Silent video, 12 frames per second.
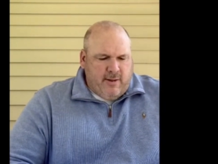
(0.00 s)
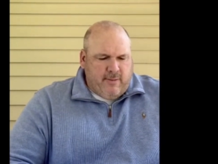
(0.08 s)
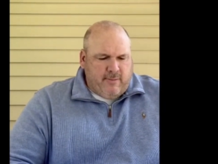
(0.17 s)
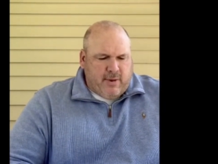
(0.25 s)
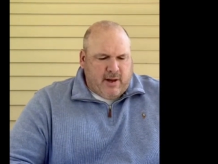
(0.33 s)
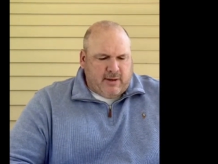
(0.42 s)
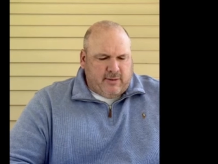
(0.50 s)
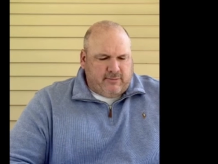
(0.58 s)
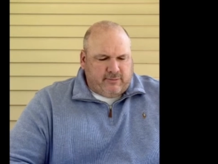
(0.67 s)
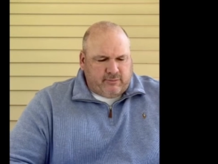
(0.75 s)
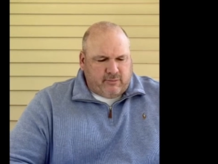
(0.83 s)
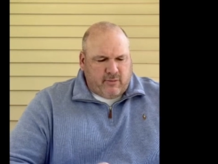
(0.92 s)
But
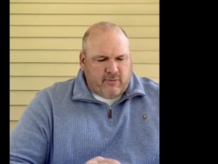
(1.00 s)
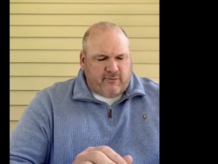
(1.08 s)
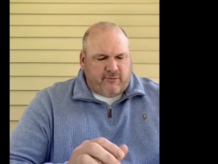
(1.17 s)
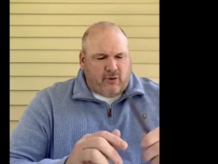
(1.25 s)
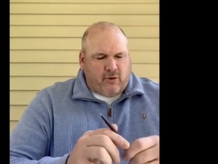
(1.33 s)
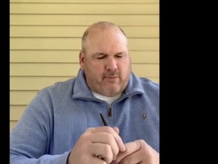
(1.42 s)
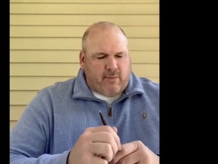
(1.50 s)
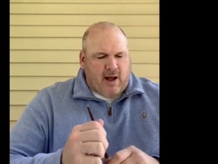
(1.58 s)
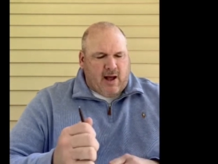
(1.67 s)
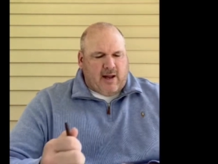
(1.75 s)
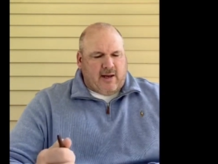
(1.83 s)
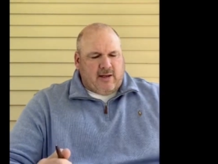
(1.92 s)
for
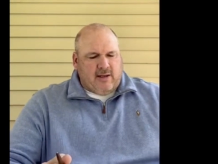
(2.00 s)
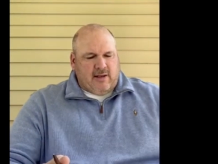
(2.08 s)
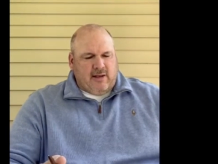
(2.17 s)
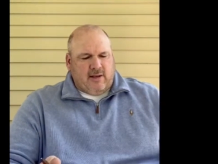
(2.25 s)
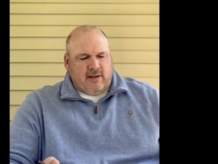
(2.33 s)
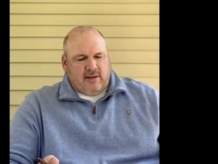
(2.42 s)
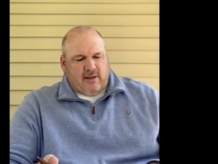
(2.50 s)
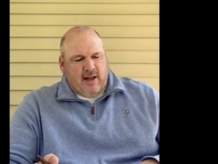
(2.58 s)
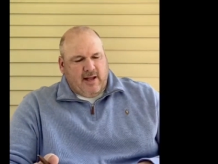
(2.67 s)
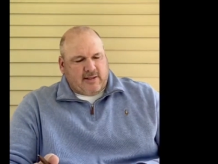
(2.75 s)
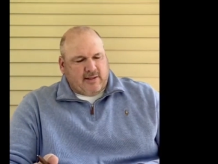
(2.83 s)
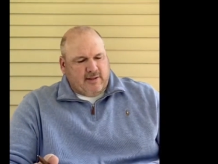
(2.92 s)
my
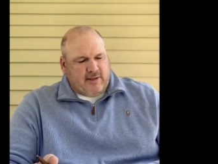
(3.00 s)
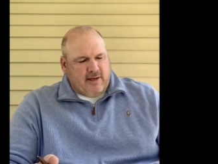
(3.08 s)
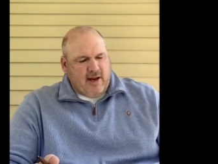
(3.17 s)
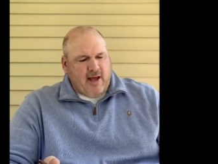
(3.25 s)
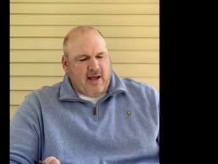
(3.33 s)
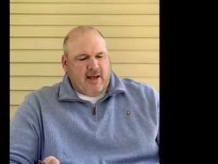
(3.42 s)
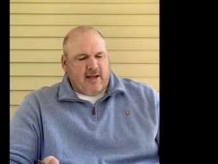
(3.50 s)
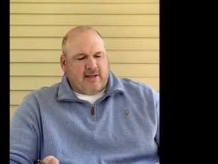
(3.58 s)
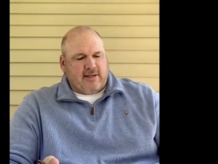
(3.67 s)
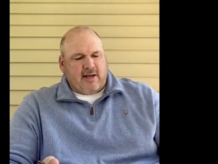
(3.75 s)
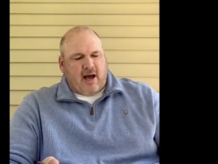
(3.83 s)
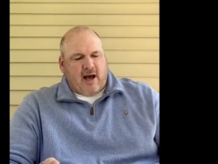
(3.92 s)
lesson today, it's
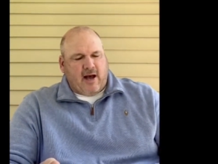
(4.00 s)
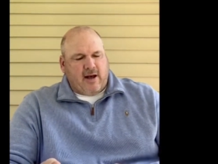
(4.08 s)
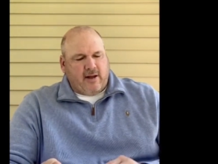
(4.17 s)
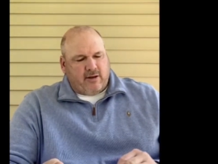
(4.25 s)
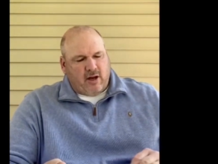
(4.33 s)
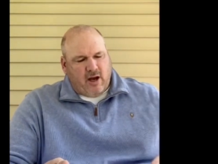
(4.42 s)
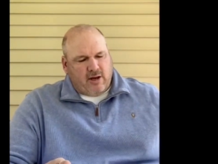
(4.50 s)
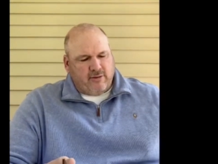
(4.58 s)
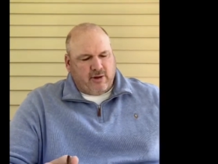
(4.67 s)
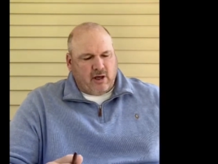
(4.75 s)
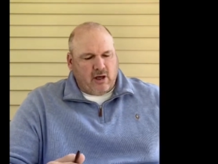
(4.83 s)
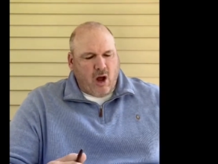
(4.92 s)
titled
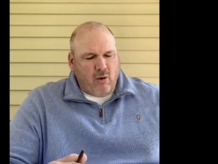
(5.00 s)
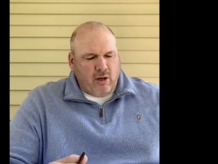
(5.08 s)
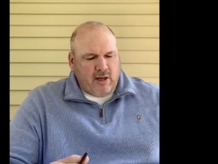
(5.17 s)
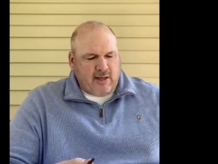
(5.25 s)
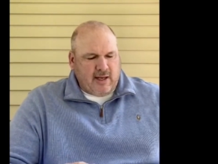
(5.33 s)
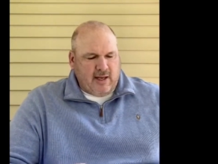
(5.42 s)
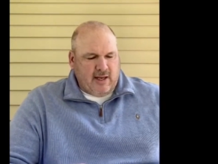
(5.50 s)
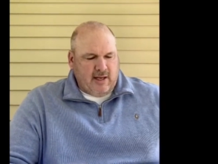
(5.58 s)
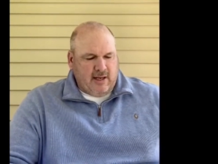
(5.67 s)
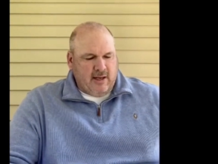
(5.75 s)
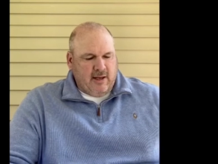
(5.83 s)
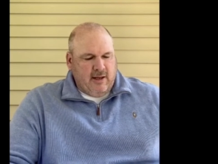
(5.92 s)
The Lowly
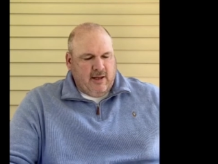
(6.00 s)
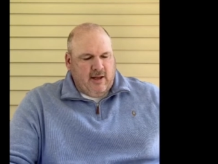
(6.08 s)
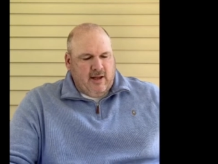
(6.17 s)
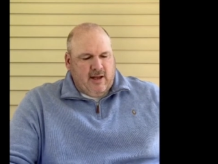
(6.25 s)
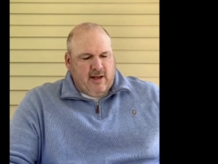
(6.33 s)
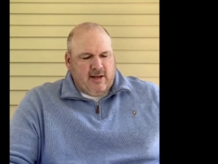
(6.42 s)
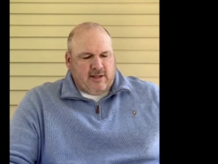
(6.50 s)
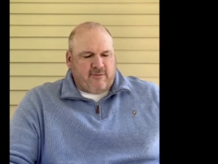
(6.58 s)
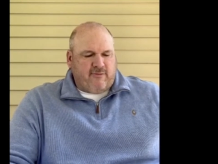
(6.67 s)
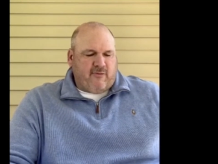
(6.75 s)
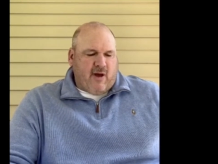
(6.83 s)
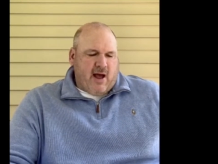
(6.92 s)
King, and it's
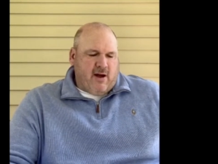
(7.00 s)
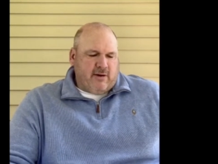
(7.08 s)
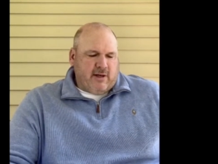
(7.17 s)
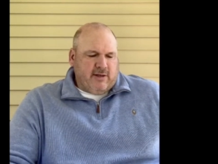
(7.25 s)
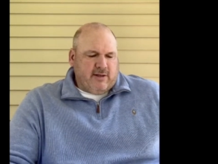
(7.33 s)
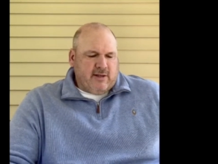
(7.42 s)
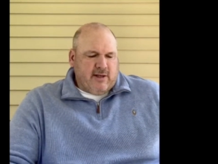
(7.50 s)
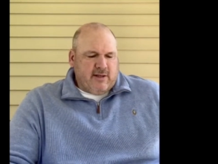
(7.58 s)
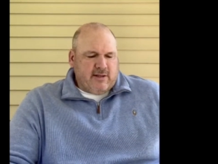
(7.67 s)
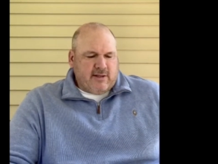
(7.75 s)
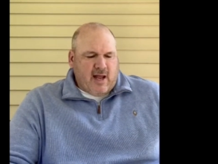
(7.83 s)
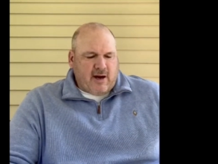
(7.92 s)
found in
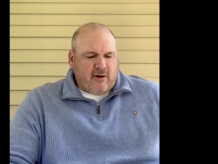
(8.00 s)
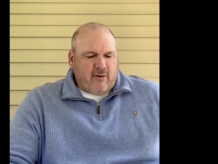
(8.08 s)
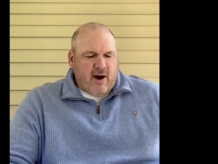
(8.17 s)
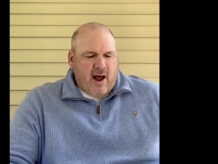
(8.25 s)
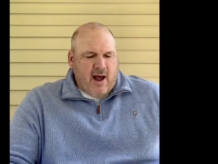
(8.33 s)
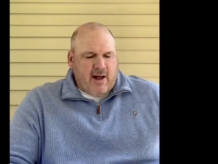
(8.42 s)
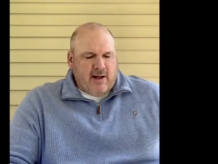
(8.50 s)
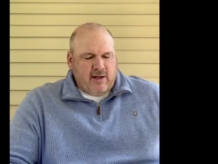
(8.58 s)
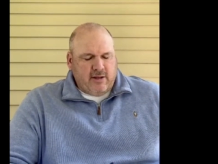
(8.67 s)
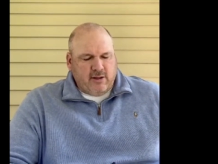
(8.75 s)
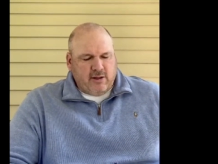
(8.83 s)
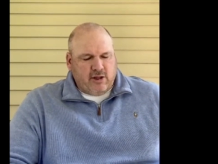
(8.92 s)
Zechariah
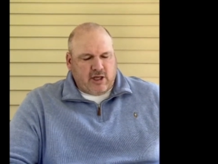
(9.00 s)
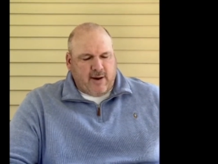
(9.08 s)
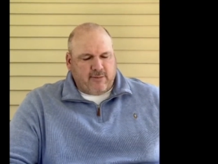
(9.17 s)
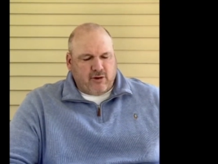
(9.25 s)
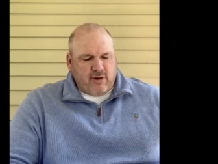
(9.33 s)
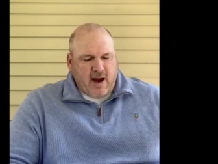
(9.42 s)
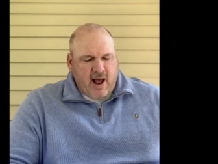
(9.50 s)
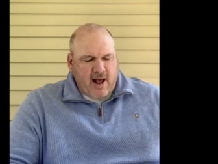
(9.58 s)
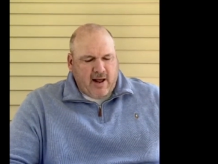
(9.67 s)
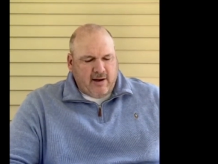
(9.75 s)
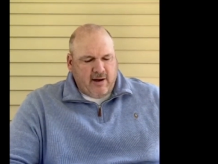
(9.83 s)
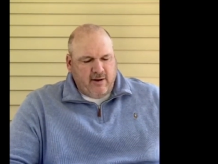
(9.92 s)
chapter
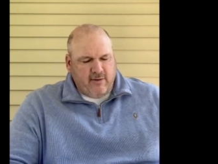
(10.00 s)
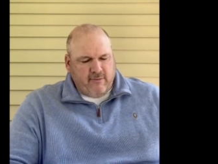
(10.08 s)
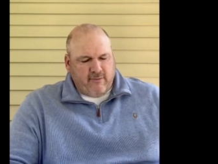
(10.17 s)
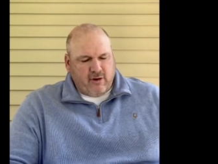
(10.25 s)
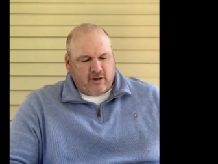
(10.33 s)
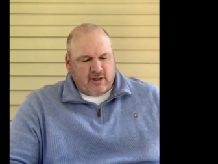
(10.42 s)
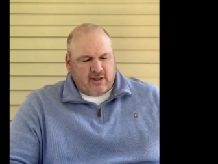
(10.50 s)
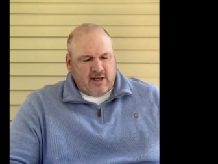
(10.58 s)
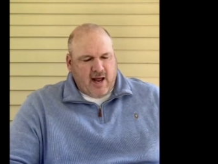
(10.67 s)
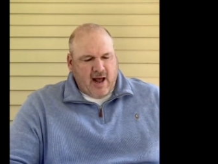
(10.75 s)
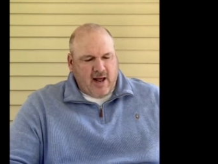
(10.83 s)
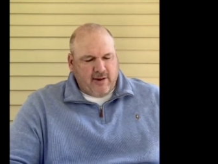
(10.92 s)
9, verses
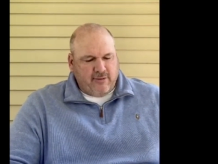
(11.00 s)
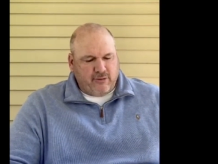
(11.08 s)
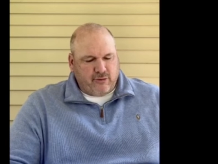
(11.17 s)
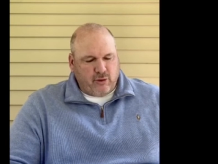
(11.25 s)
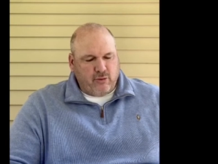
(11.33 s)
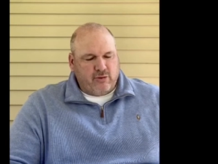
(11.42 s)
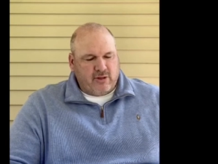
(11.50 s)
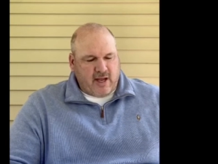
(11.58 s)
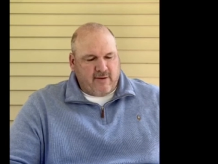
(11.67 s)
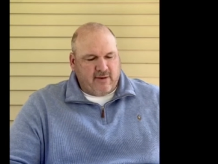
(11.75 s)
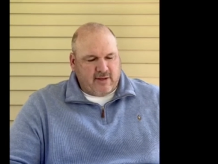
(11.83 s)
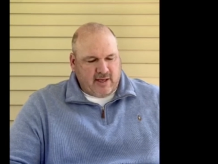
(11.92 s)
9 through
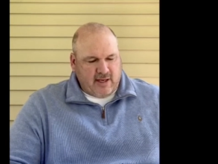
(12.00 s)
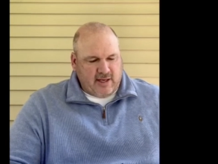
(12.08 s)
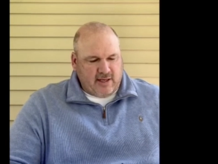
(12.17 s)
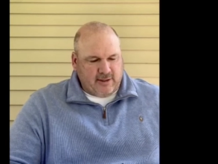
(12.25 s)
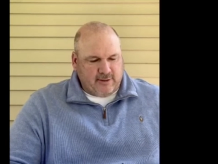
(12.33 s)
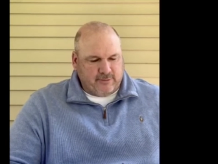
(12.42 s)
17.